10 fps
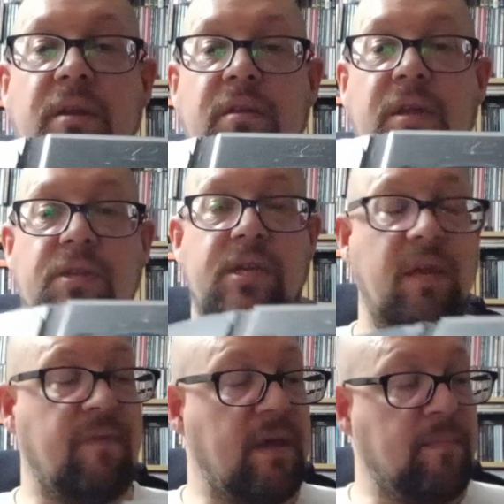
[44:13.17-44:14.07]
and
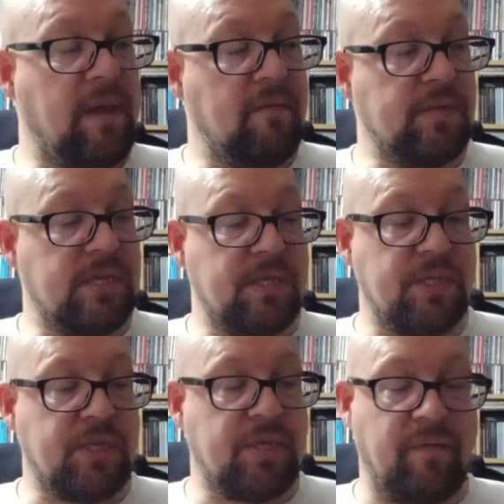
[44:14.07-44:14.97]
TV appearances
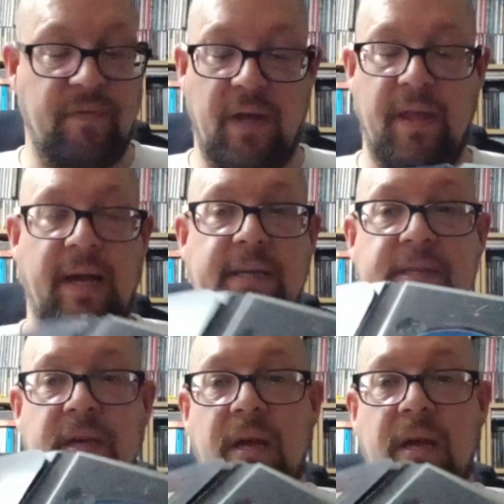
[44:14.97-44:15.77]
and stuff like that.